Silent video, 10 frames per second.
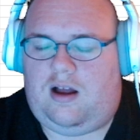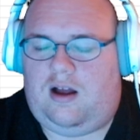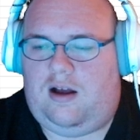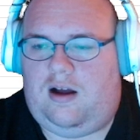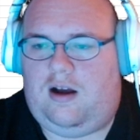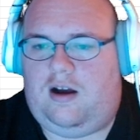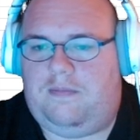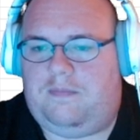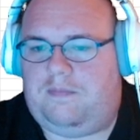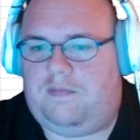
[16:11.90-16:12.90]

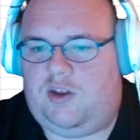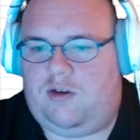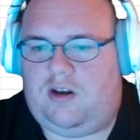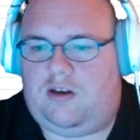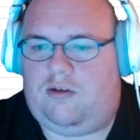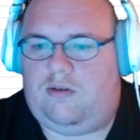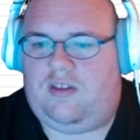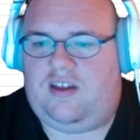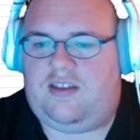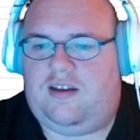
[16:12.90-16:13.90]
you can do
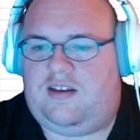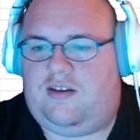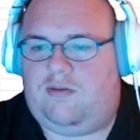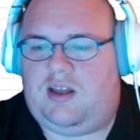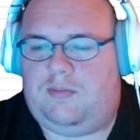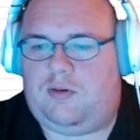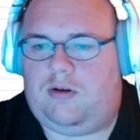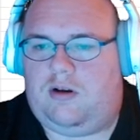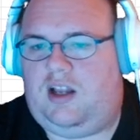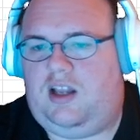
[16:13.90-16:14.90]
this to keep
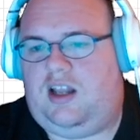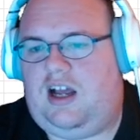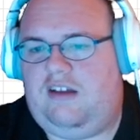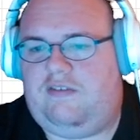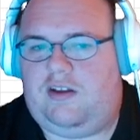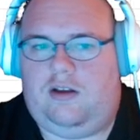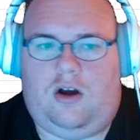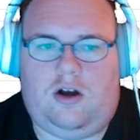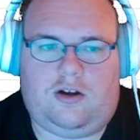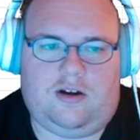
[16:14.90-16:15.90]
her alive
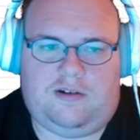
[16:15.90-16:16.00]
longer.